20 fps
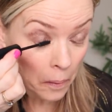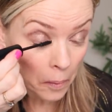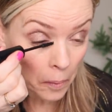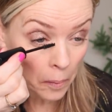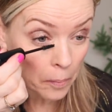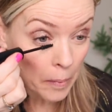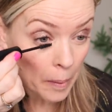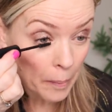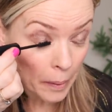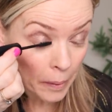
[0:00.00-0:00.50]

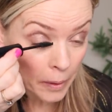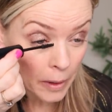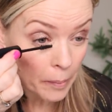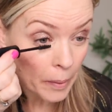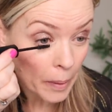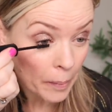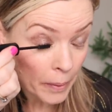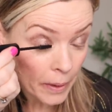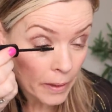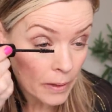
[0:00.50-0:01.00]
Oh, maybe I'm going to
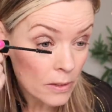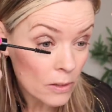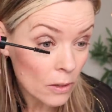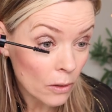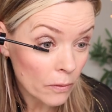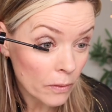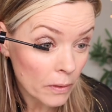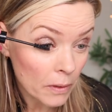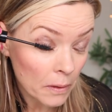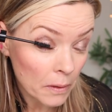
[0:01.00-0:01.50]
be a bit
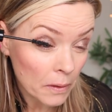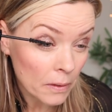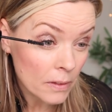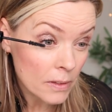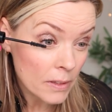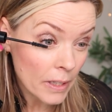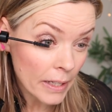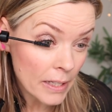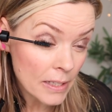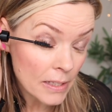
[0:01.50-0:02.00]
sort of
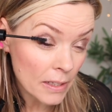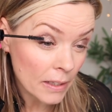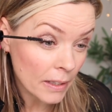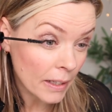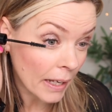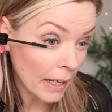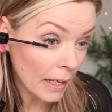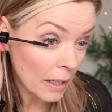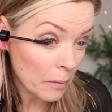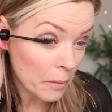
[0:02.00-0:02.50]
Daisy the
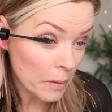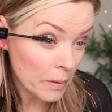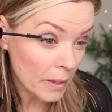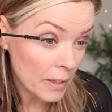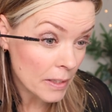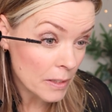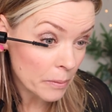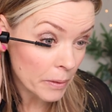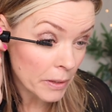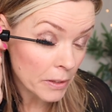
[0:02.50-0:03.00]
cow with
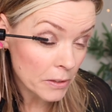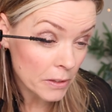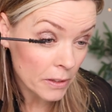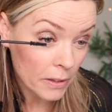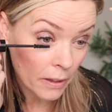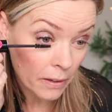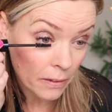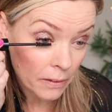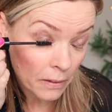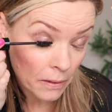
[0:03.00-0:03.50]
this, which, you
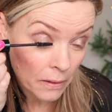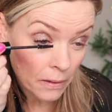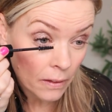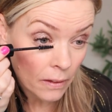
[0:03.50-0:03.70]
know,